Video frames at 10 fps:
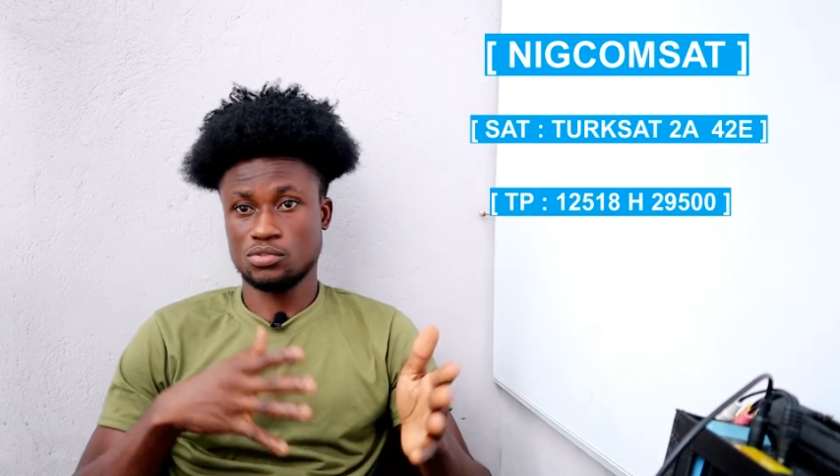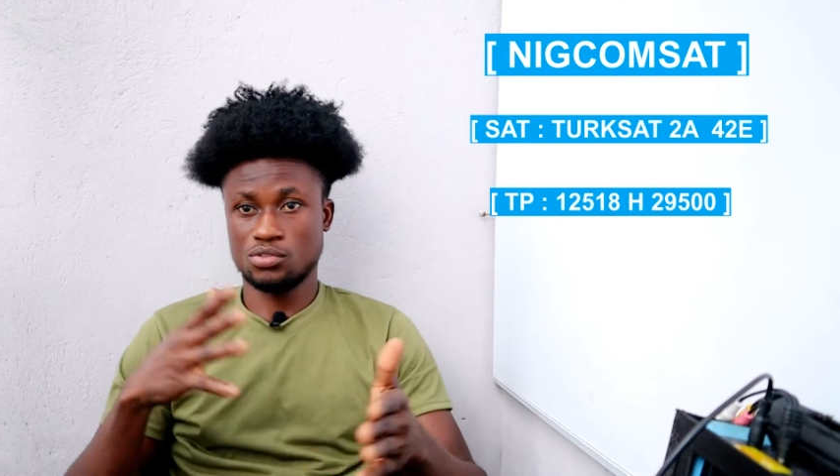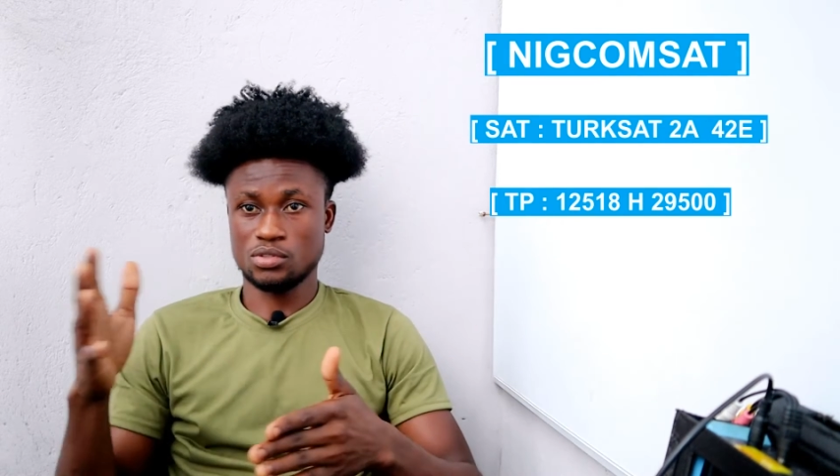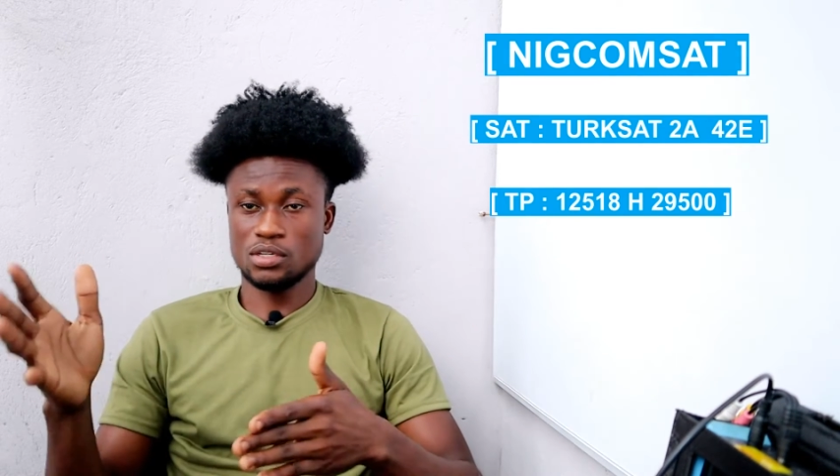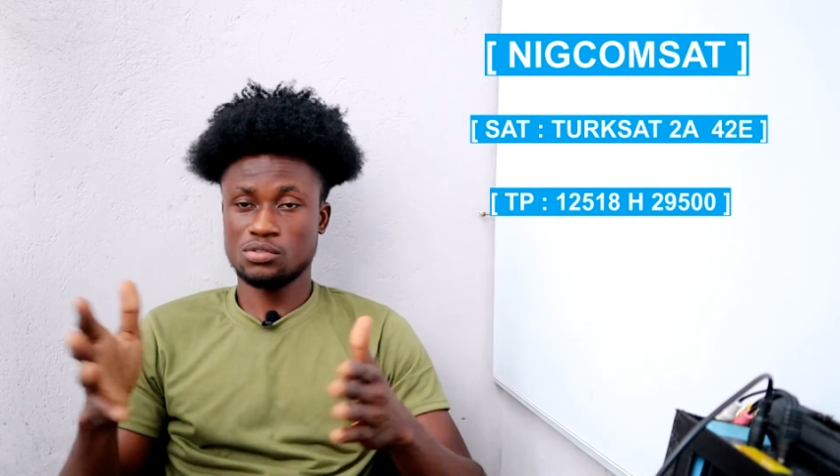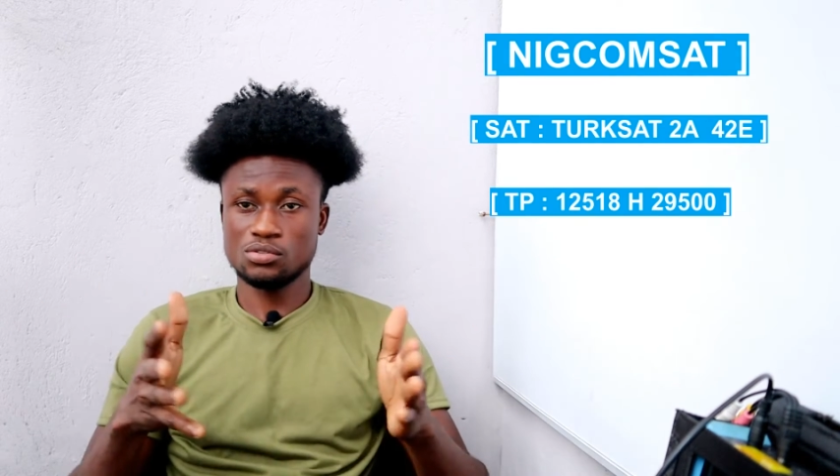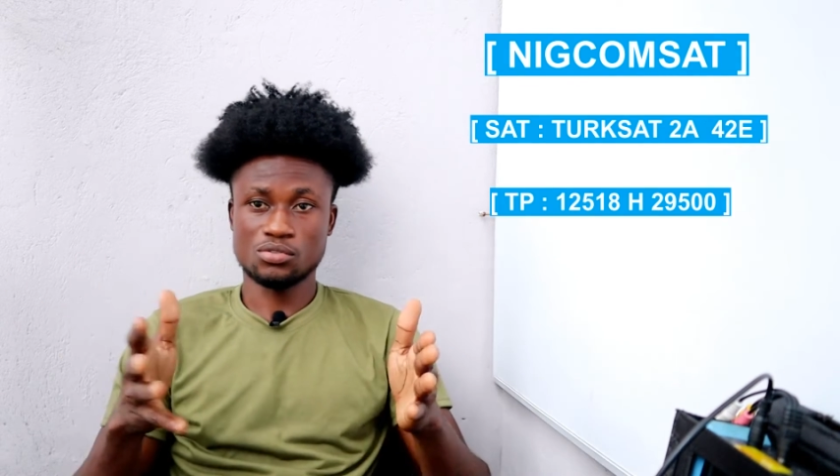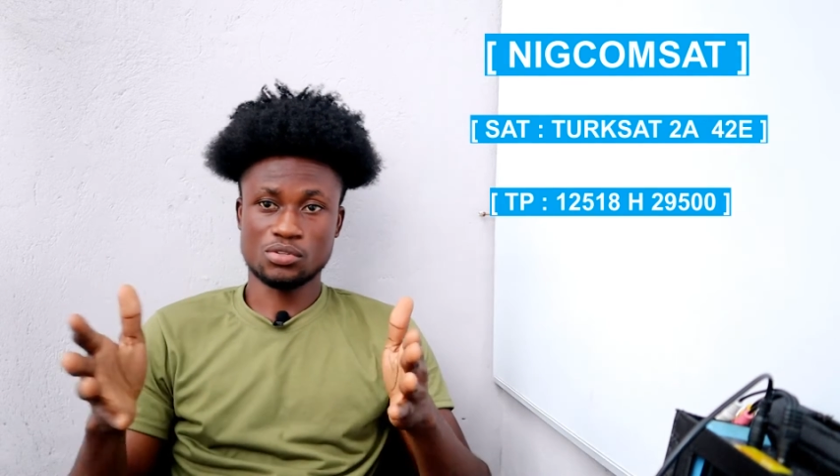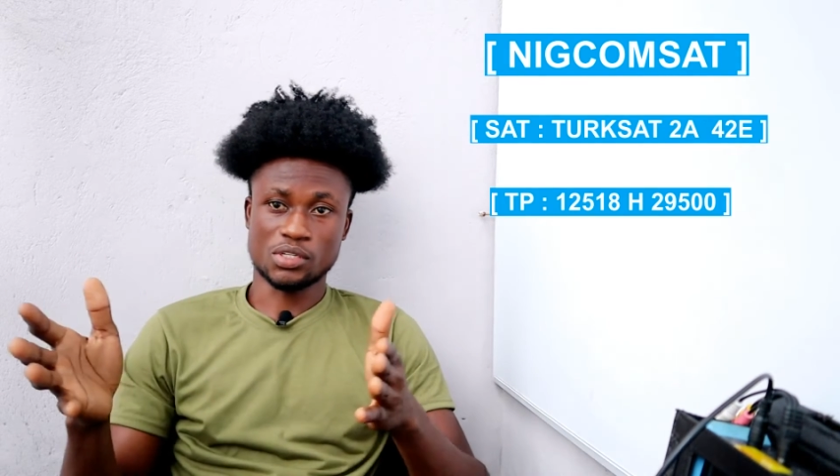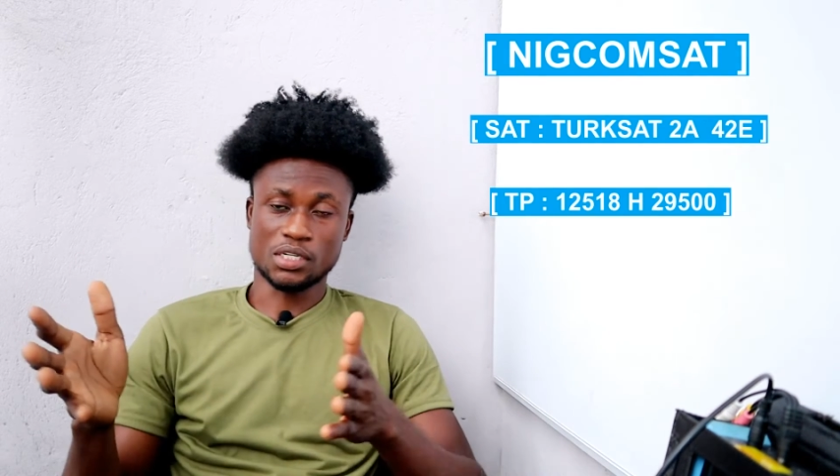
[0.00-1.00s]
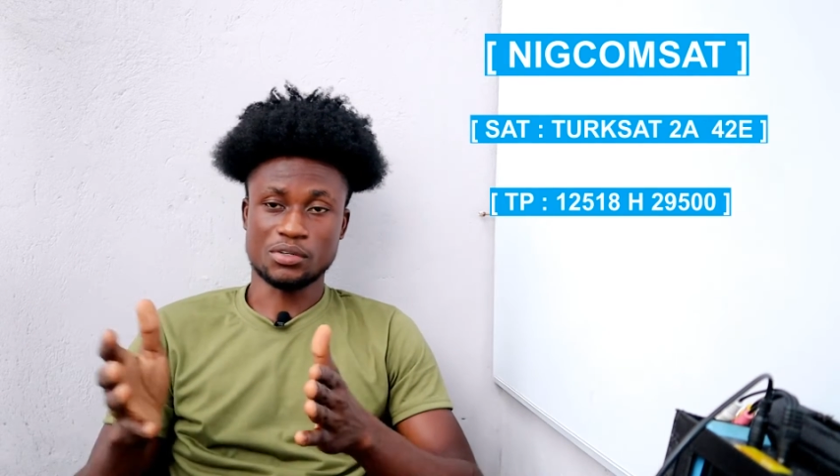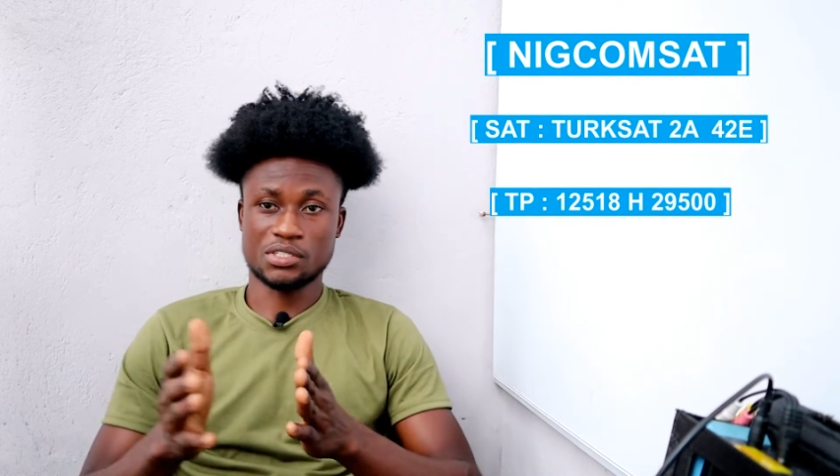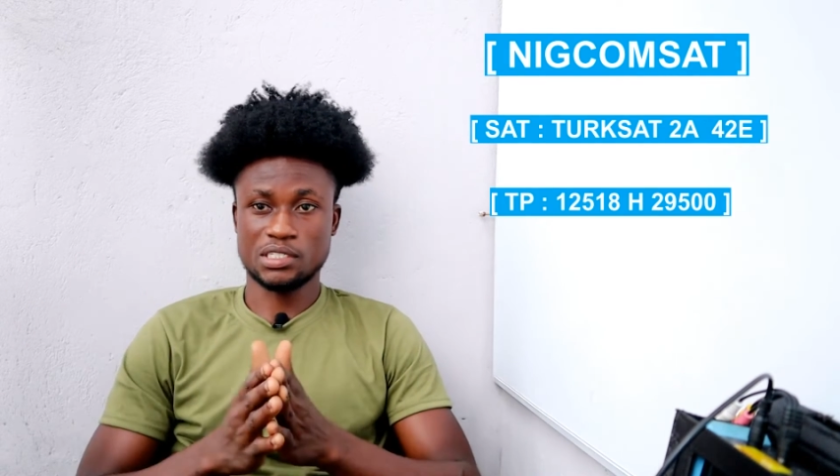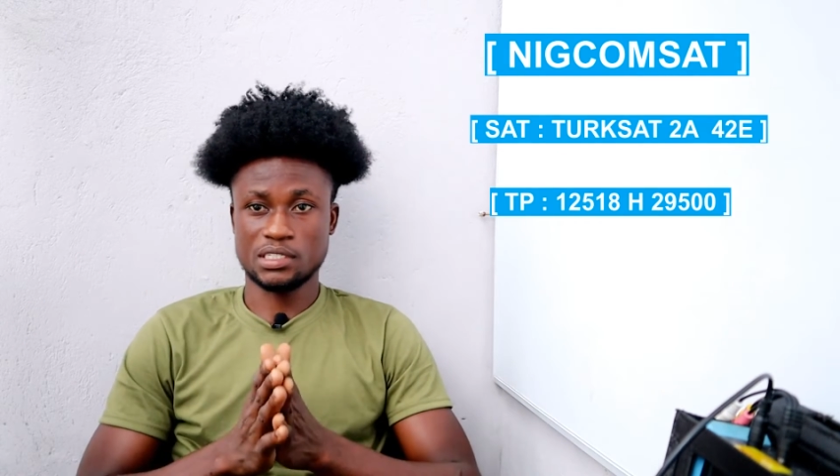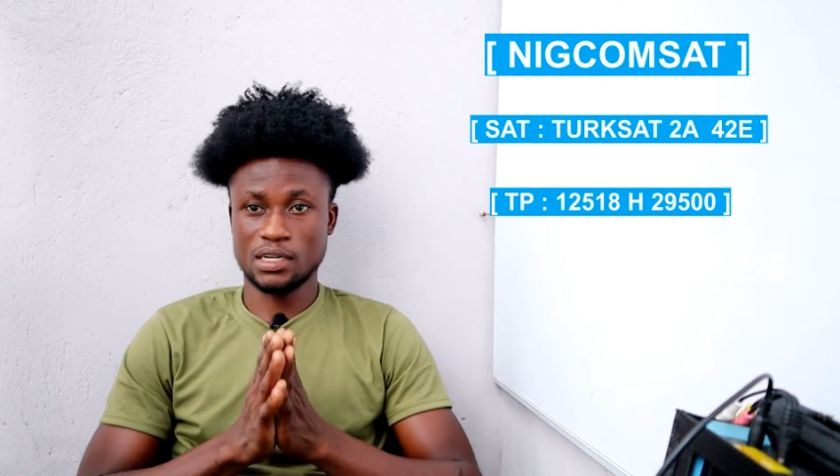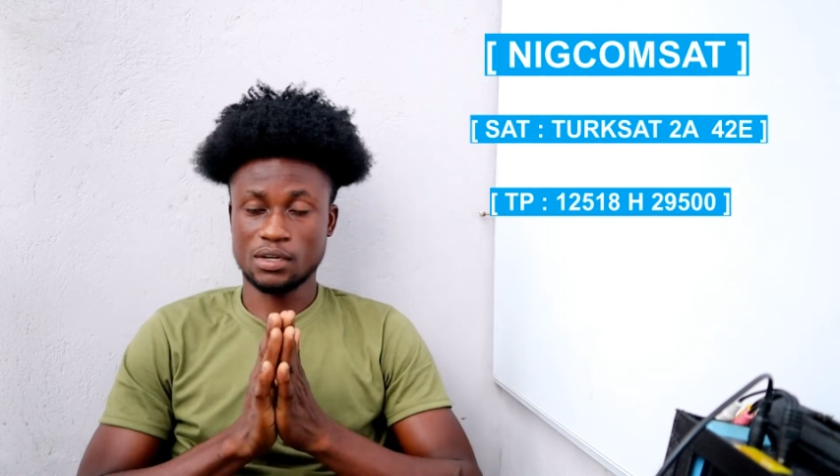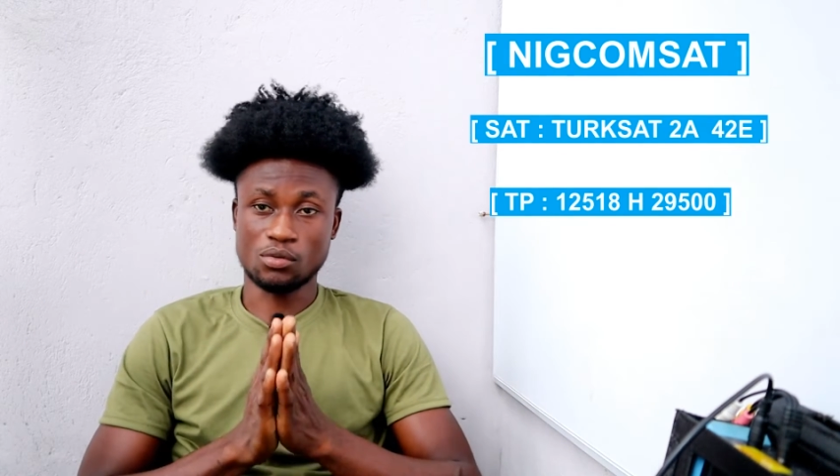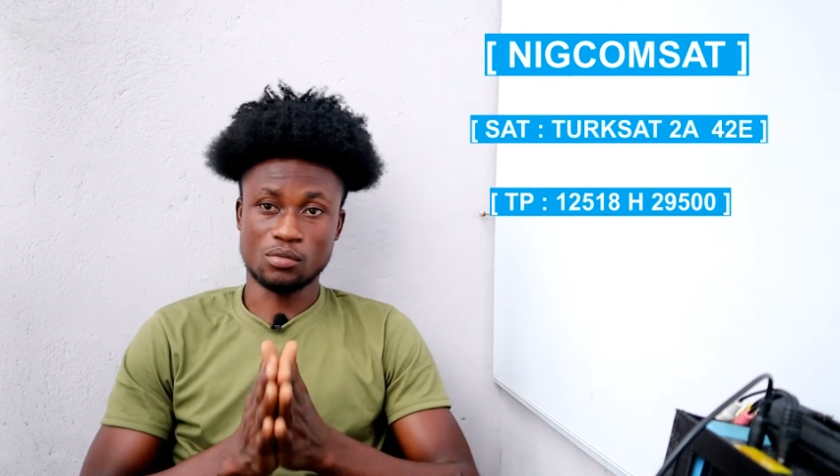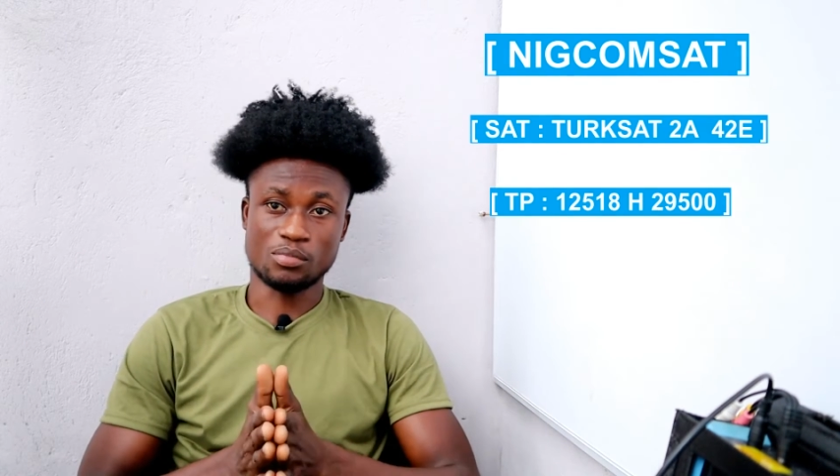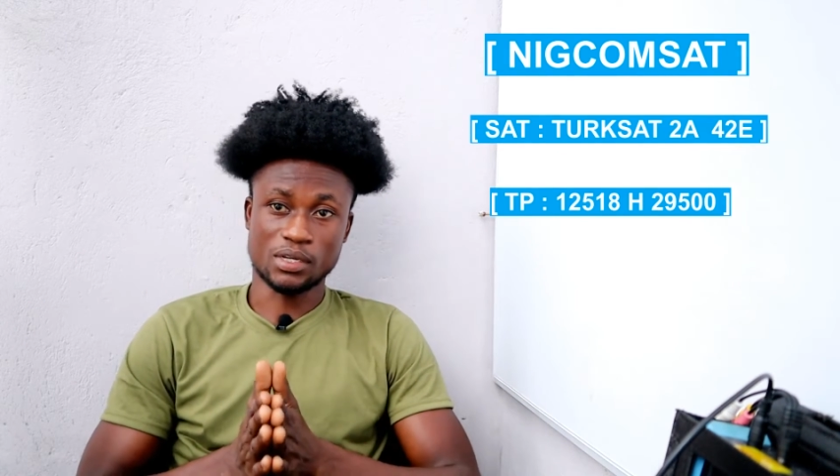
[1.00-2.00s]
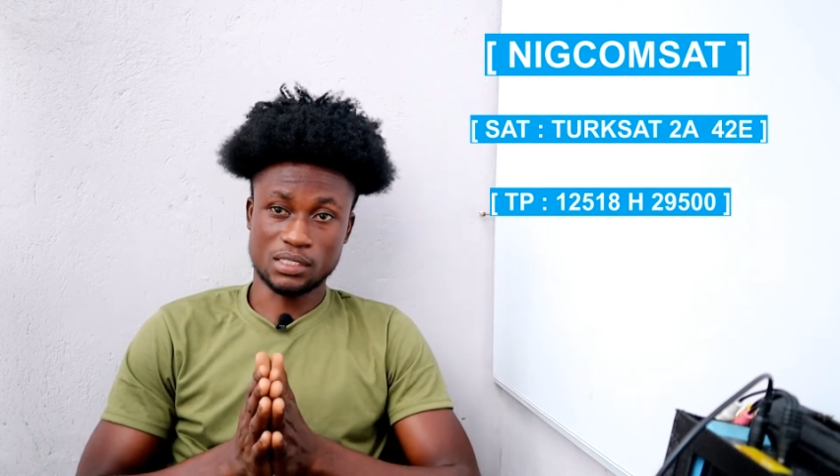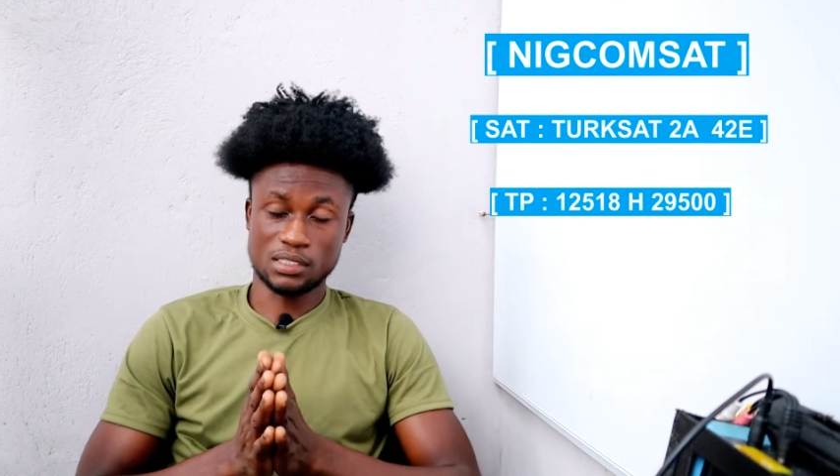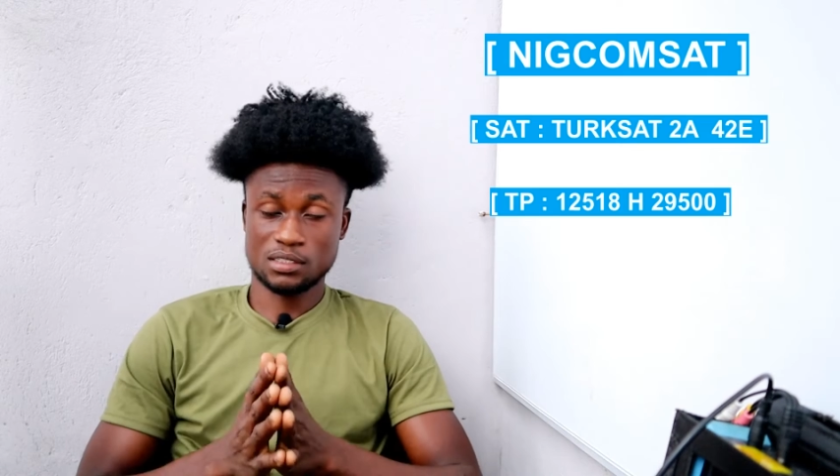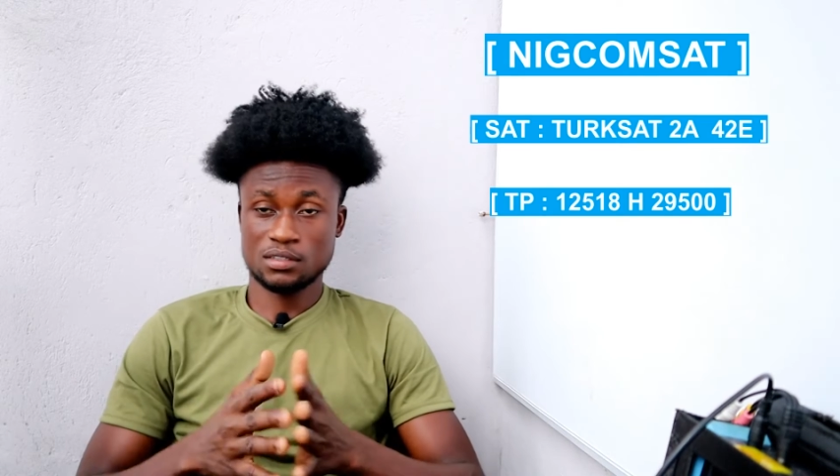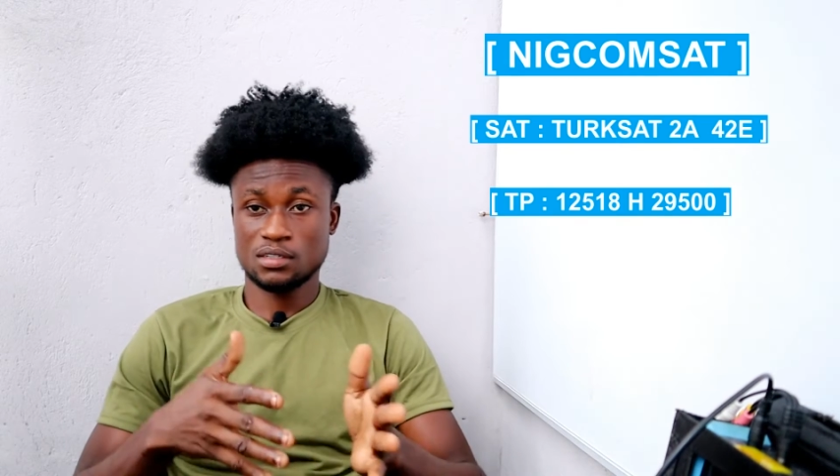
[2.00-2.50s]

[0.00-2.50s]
To get to know your direction, get a compass.